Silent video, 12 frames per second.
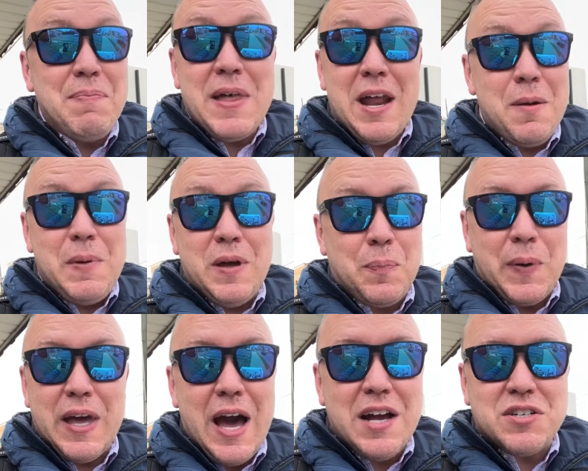not a big
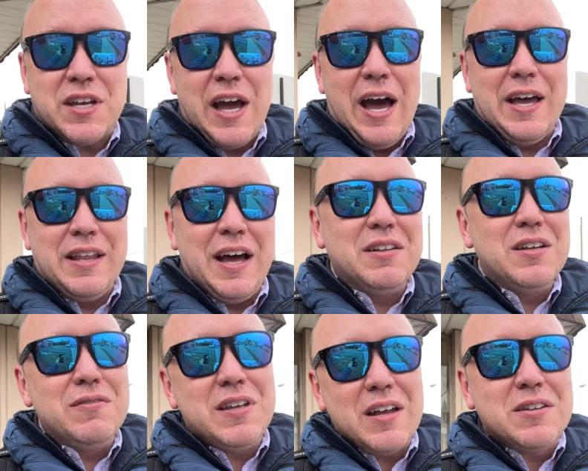Pagash guy. I
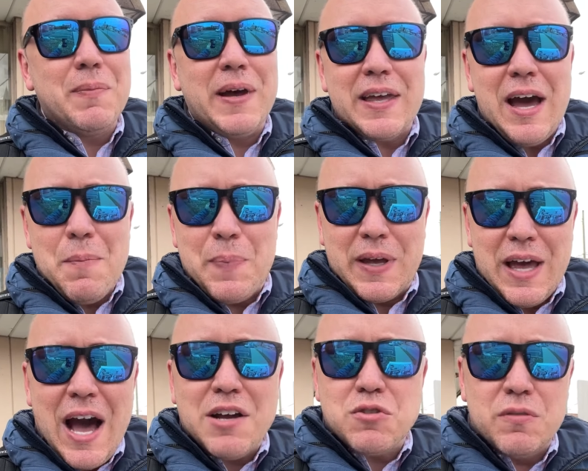leave that to my guy
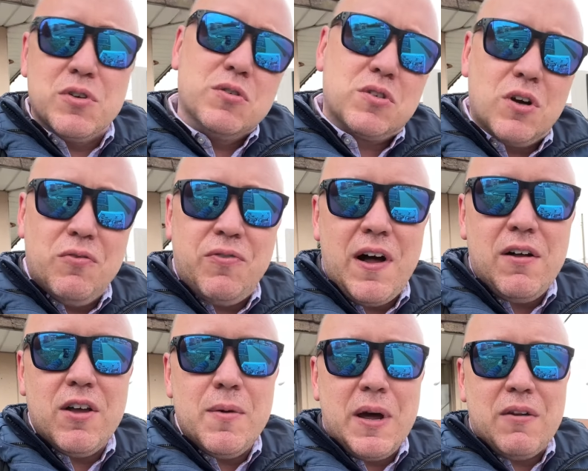Pagash Reviews. Go follow
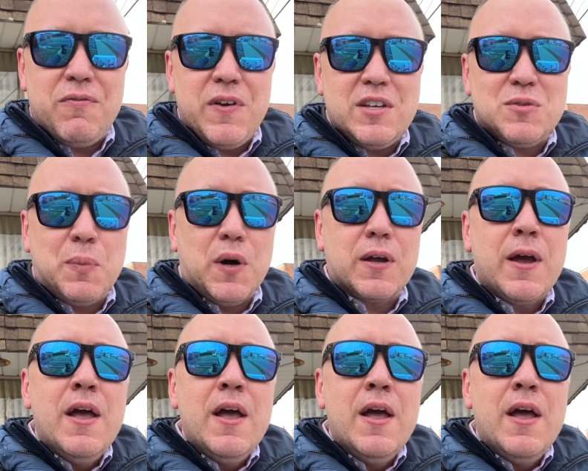him on Facebook.